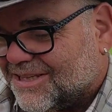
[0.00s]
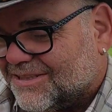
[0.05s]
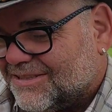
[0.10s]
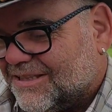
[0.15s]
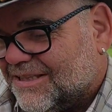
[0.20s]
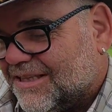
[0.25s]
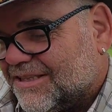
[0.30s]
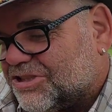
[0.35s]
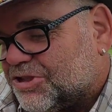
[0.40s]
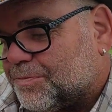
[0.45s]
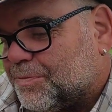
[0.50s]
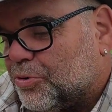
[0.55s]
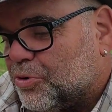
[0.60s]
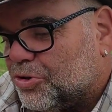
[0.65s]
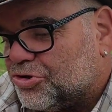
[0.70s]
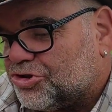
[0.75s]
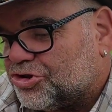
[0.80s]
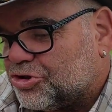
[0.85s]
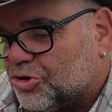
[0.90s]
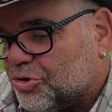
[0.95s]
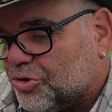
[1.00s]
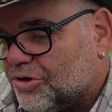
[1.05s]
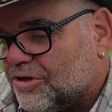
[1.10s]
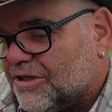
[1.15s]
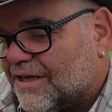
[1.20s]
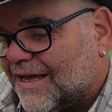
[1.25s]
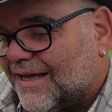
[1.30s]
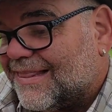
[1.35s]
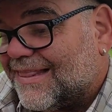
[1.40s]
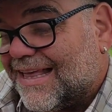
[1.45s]
study lists poor
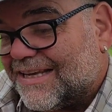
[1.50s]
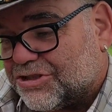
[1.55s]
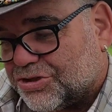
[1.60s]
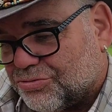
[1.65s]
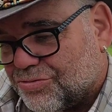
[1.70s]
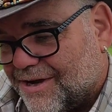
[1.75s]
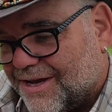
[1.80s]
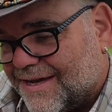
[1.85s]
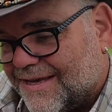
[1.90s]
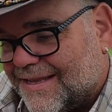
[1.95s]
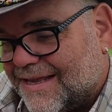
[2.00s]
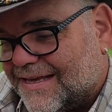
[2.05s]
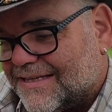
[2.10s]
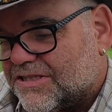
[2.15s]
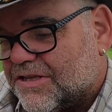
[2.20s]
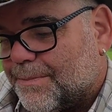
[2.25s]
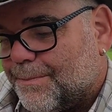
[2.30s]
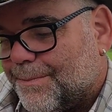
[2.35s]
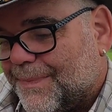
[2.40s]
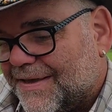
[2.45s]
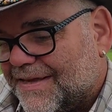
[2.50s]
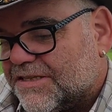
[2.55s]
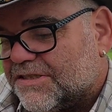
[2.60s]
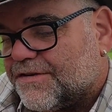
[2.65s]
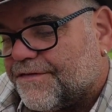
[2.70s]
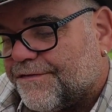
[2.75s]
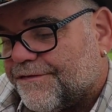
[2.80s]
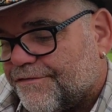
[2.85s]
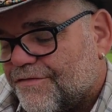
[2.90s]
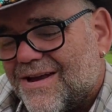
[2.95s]
soil and less rain as the
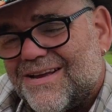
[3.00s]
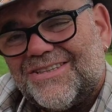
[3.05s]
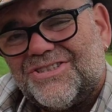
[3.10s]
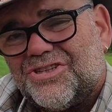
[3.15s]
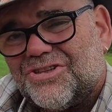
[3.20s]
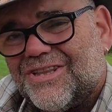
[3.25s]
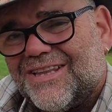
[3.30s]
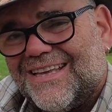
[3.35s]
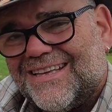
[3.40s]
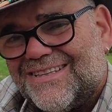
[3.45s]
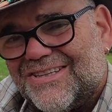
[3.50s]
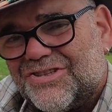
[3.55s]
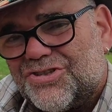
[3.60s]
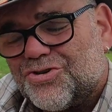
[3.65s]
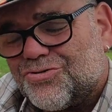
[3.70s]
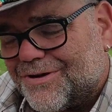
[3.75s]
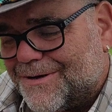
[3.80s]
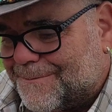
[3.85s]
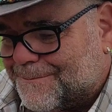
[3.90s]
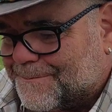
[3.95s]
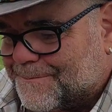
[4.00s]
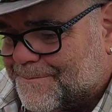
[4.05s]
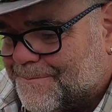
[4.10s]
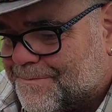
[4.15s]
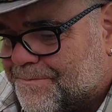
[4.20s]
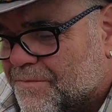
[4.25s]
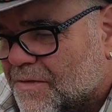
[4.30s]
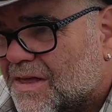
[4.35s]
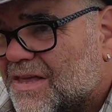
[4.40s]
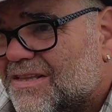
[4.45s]
biggest threat to the industry.
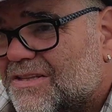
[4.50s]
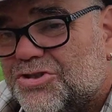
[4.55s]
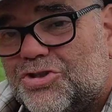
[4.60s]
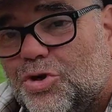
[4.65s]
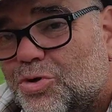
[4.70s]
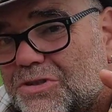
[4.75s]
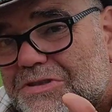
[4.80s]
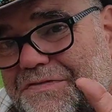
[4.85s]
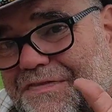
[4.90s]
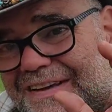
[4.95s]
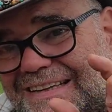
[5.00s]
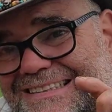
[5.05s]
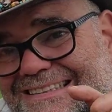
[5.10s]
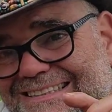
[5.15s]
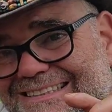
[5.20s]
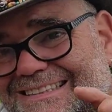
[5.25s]
The soil's thin,